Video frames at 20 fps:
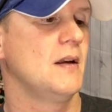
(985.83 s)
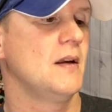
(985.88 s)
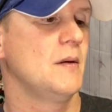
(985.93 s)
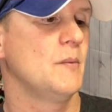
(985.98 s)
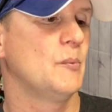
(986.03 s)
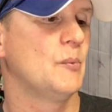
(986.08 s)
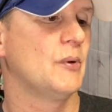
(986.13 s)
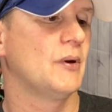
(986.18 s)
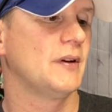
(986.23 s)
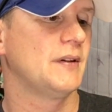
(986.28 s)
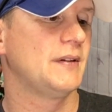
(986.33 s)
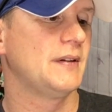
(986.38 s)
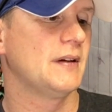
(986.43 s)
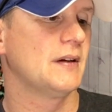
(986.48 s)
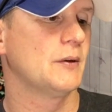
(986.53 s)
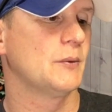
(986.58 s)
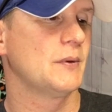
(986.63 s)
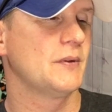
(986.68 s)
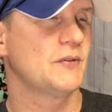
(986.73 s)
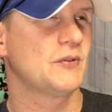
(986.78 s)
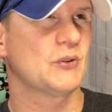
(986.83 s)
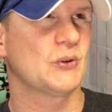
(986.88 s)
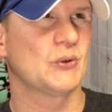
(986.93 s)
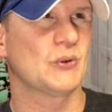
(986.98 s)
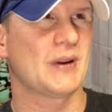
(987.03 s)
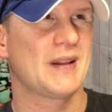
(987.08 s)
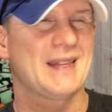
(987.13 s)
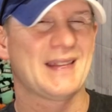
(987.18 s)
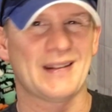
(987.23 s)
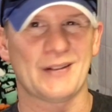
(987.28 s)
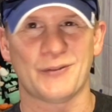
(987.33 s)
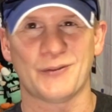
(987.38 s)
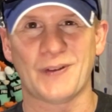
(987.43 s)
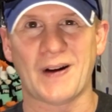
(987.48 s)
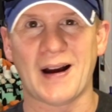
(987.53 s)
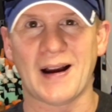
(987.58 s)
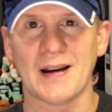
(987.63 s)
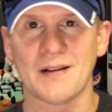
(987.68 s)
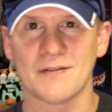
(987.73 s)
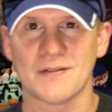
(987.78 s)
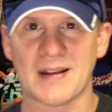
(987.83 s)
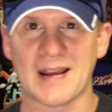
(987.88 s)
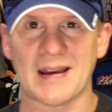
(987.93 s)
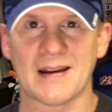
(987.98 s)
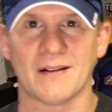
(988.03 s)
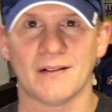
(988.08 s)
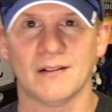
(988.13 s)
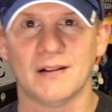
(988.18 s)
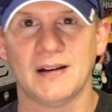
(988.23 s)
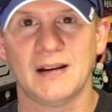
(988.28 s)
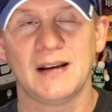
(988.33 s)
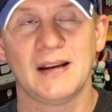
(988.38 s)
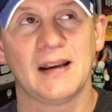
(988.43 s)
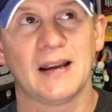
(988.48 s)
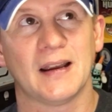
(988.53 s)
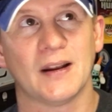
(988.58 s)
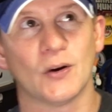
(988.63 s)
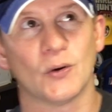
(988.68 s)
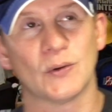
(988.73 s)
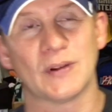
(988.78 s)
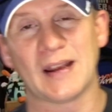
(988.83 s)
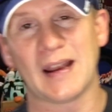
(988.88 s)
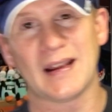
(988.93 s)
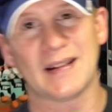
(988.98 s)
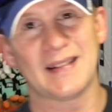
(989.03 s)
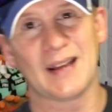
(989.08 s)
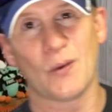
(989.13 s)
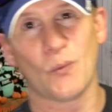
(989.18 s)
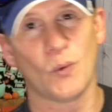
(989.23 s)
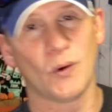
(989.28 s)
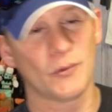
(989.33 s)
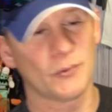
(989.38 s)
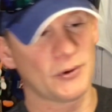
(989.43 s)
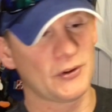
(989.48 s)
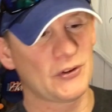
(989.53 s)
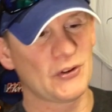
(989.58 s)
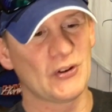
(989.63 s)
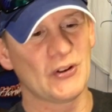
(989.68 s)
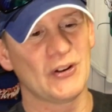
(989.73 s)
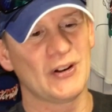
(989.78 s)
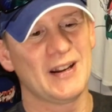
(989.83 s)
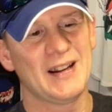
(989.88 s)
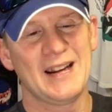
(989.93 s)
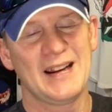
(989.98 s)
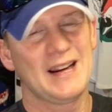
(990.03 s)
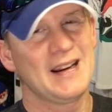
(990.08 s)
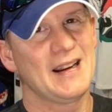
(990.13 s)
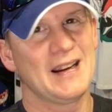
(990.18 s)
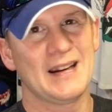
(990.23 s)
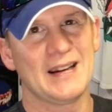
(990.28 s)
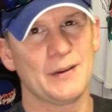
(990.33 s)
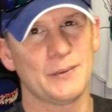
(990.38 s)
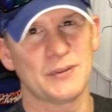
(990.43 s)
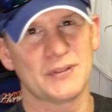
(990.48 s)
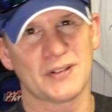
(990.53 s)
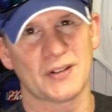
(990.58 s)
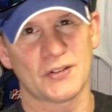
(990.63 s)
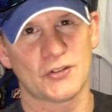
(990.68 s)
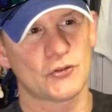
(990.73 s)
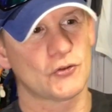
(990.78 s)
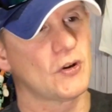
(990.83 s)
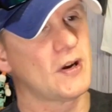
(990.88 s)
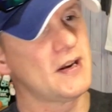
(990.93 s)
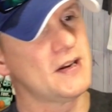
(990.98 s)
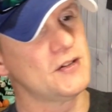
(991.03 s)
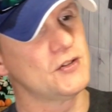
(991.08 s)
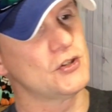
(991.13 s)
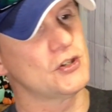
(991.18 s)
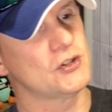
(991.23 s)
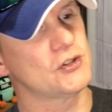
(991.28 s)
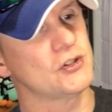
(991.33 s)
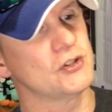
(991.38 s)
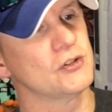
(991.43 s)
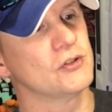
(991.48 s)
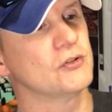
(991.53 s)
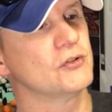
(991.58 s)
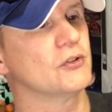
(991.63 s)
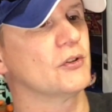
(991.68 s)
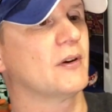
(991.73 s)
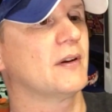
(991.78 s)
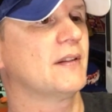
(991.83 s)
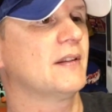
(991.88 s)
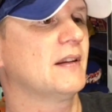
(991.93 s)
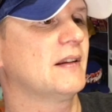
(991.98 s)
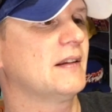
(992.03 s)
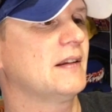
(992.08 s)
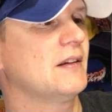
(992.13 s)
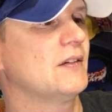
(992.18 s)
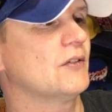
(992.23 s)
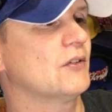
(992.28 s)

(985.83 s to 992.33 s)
but we've sold, I think, 5 now. And only had that one return, and it was a strange issue, so I think these are